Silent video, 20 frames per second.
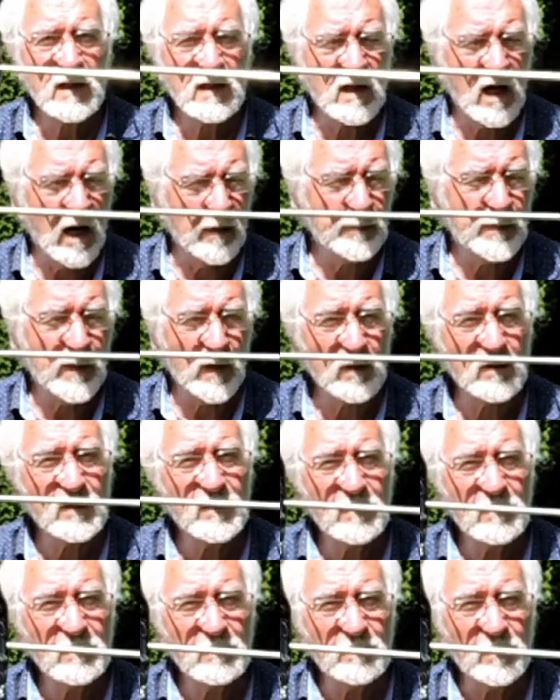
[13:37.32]
compound
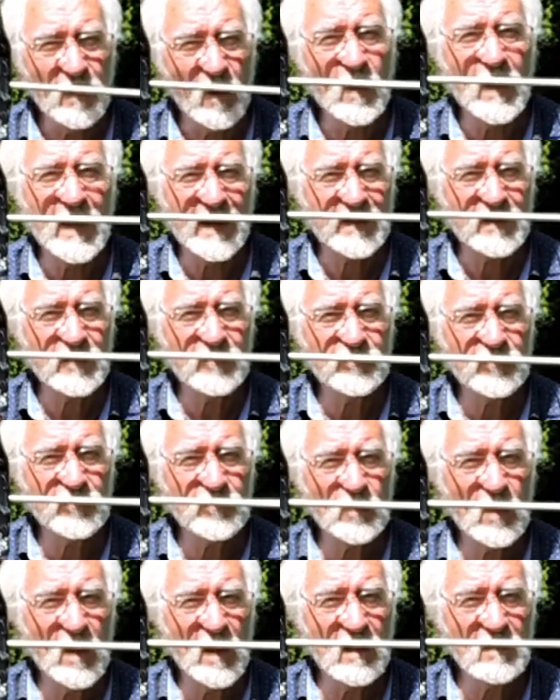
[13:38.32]
bow handles as
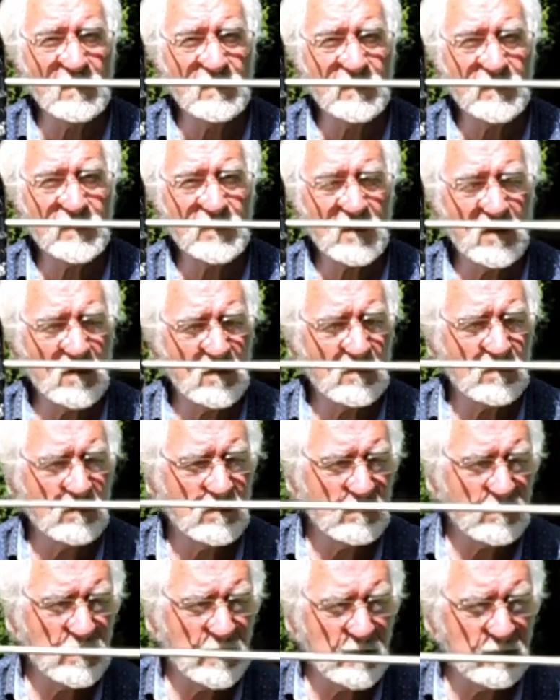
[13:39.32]
well. So
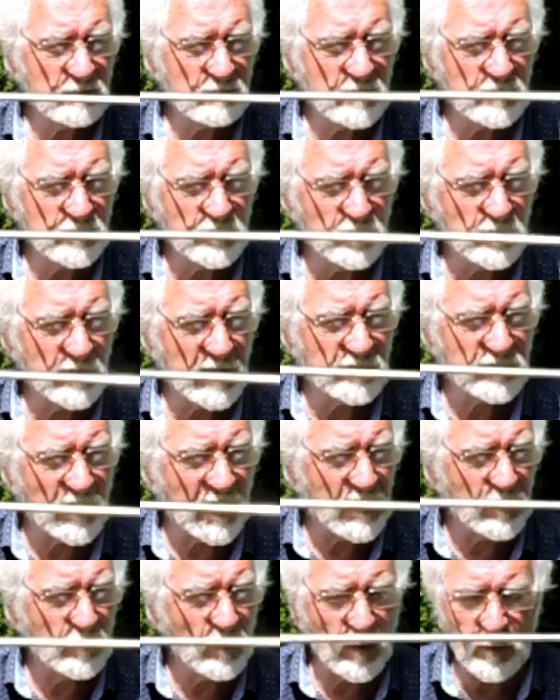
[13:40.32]
we knew
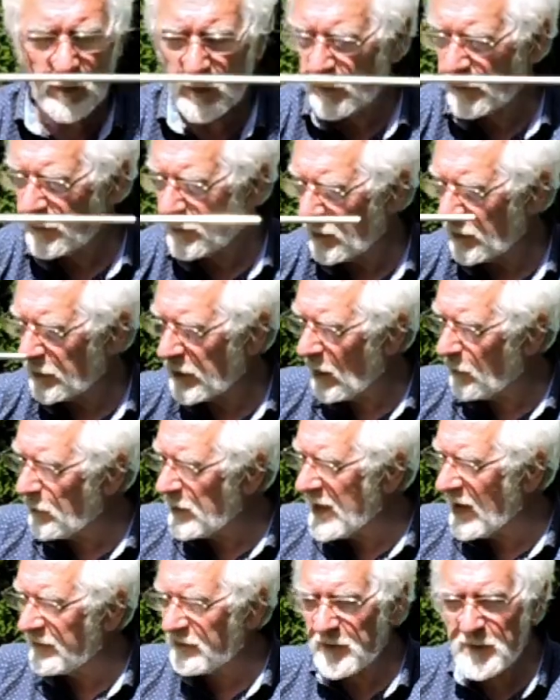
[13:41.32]
exactly what we were doing. Now,
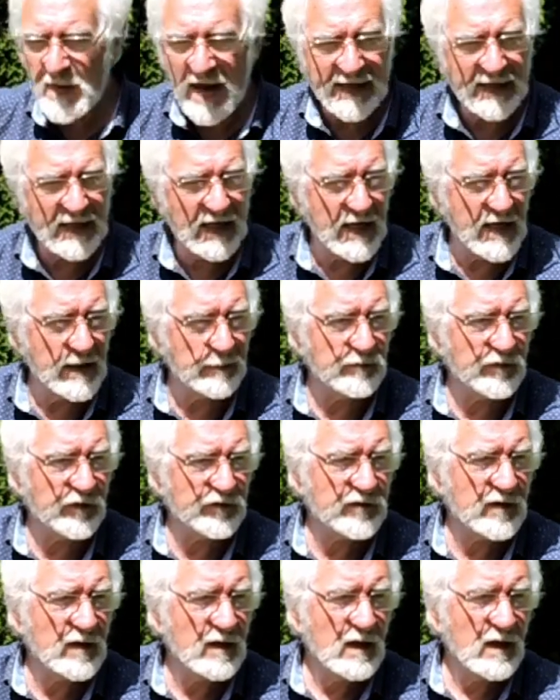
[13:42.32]
we never made
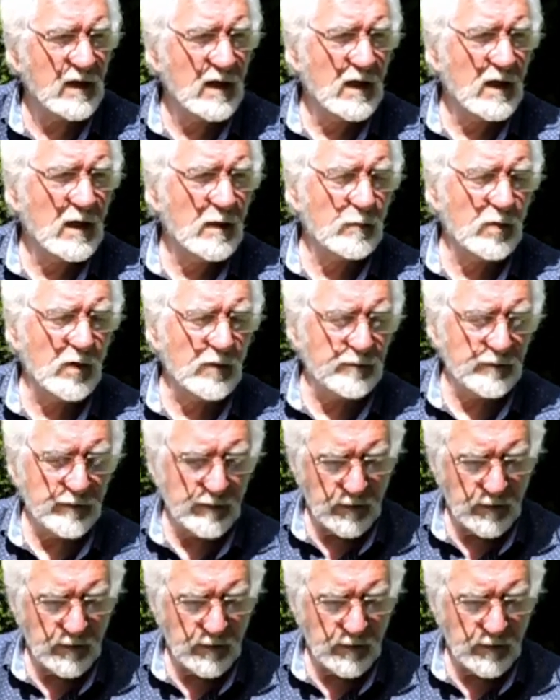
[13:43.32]
limbs, but